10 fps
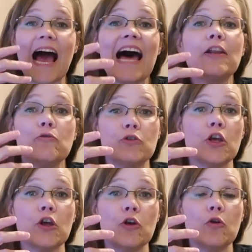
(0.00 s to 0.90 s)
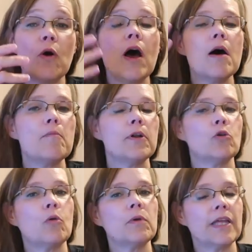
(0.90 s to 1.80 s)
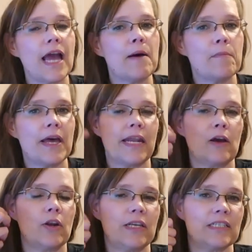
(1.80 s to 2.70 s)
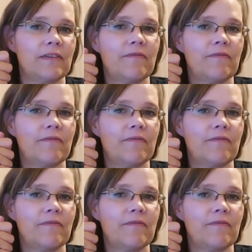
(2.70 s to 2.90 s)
I do too, but normally I'm petting on his